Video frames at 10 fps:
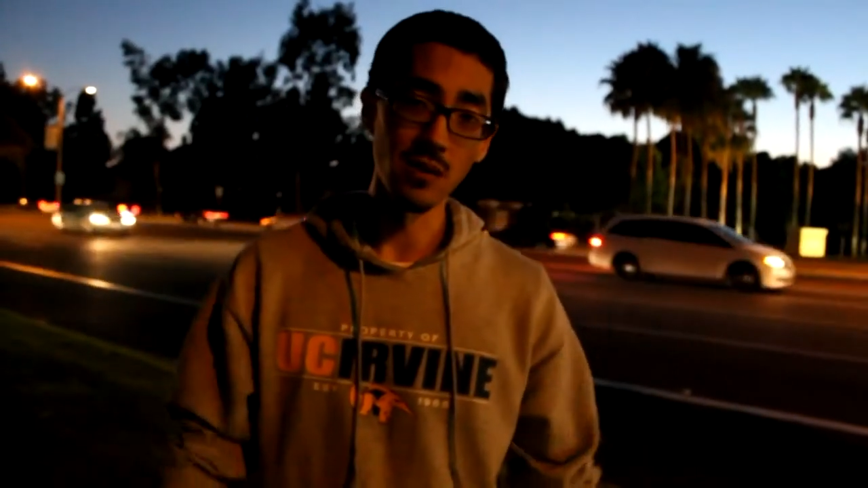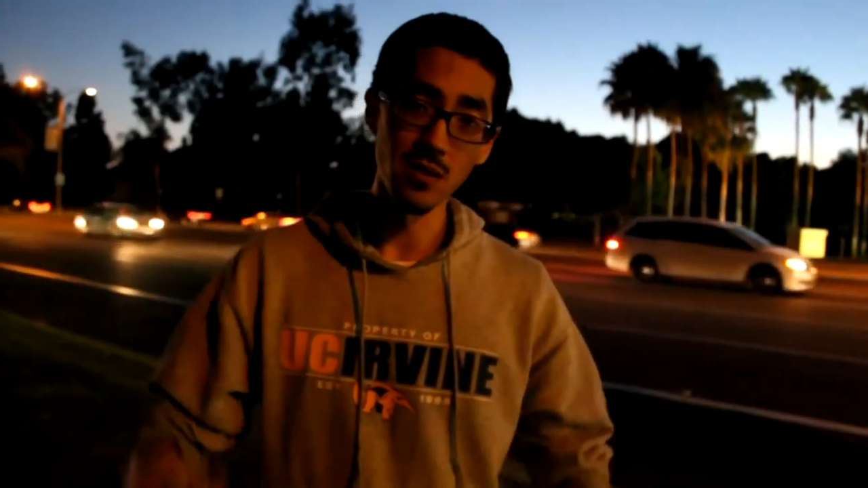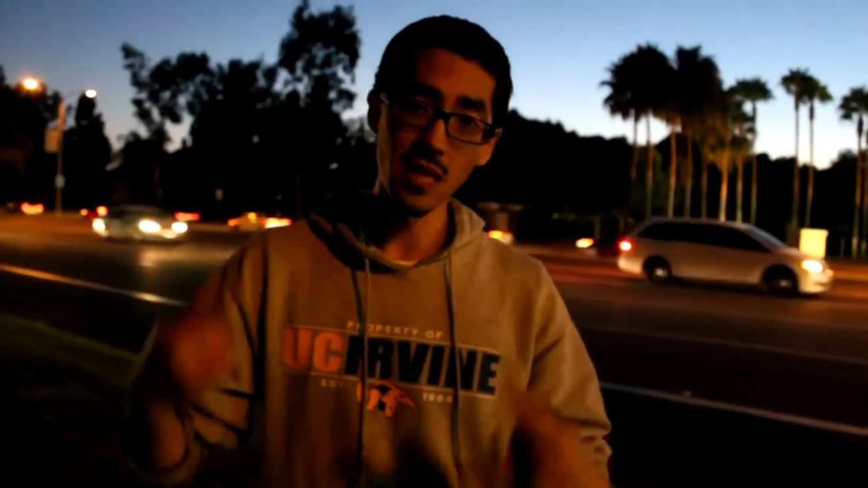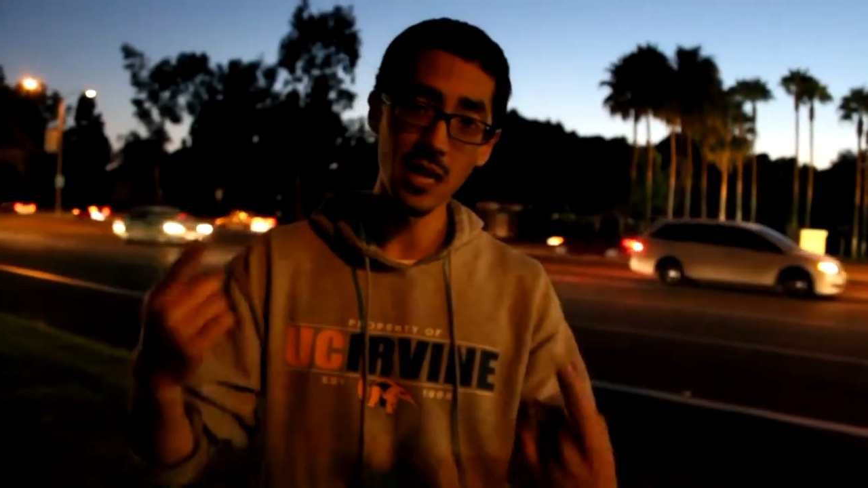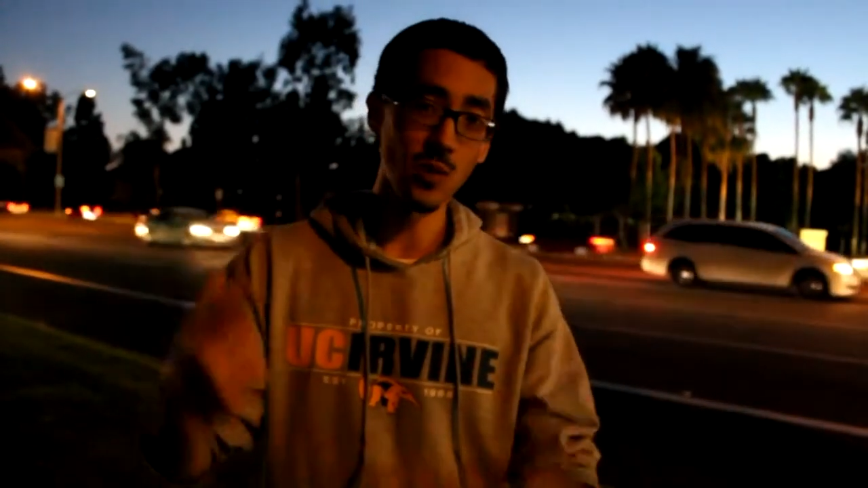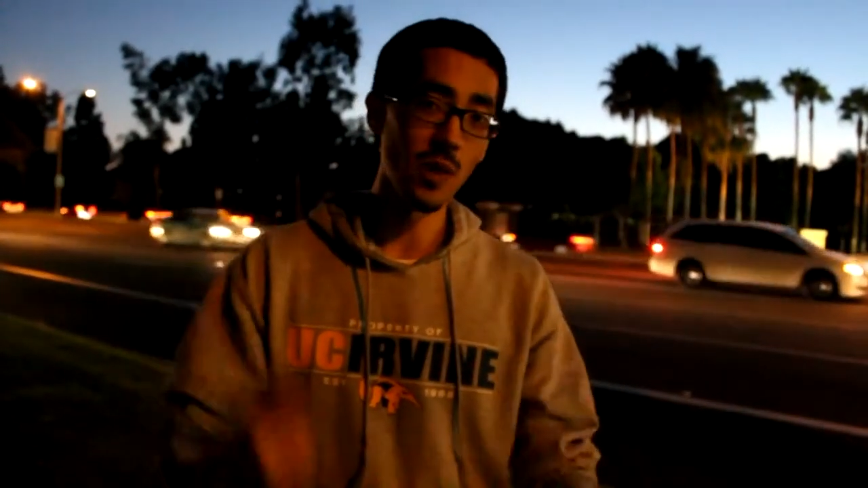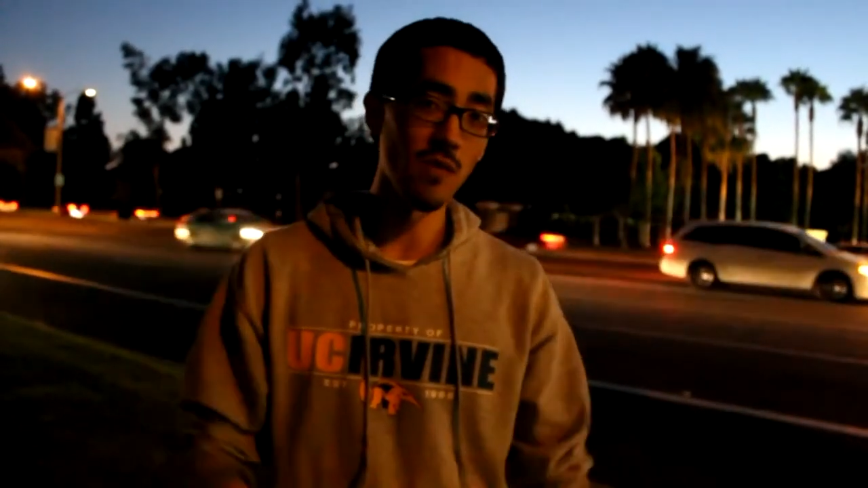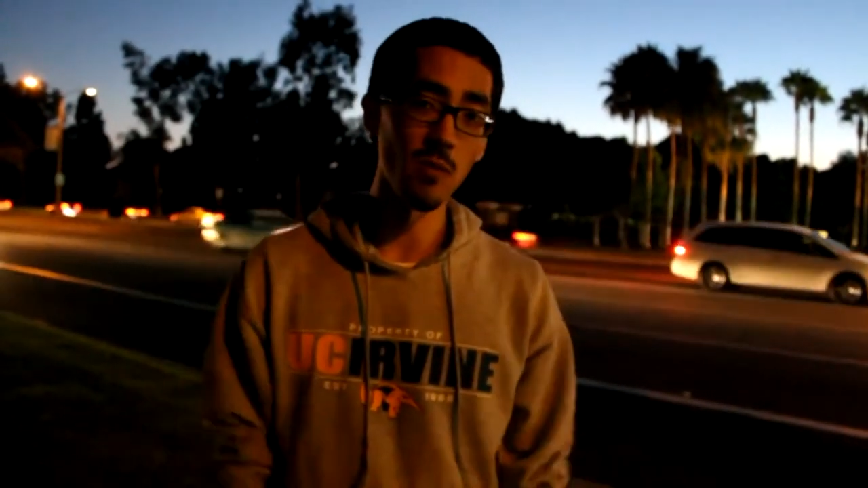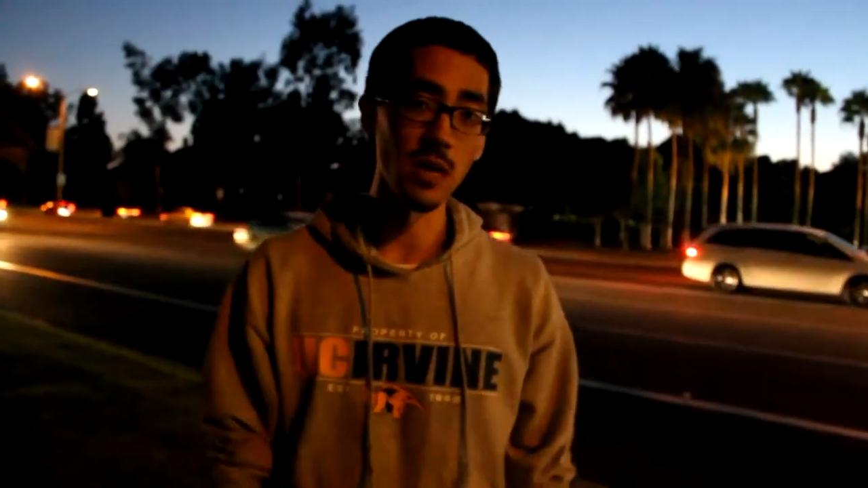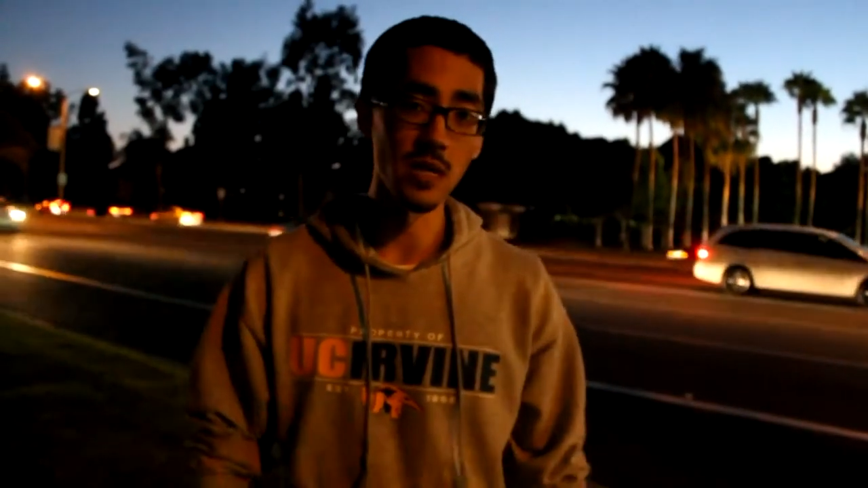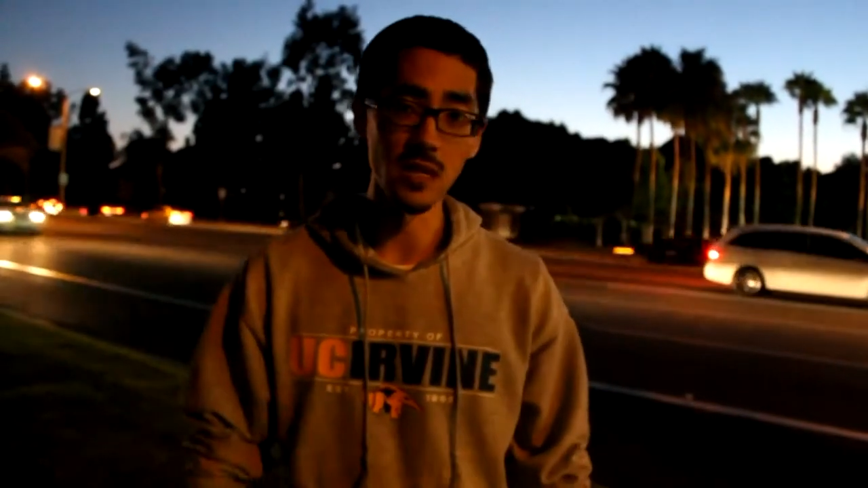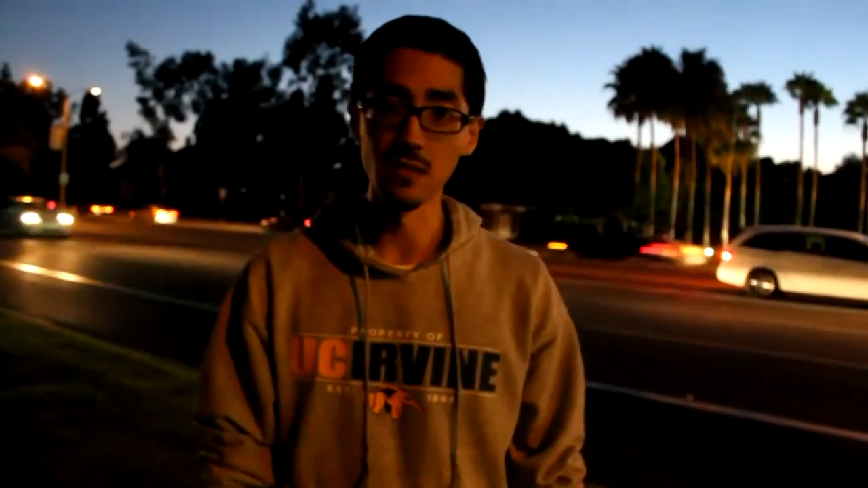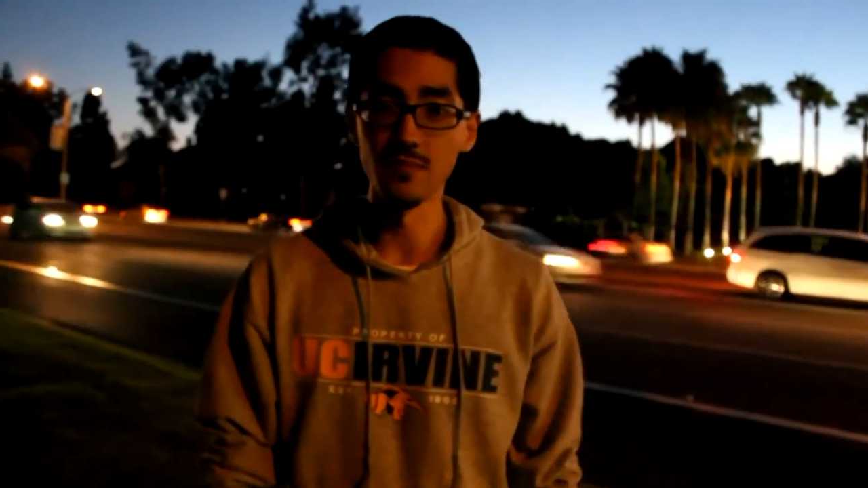So thank you, everybody, and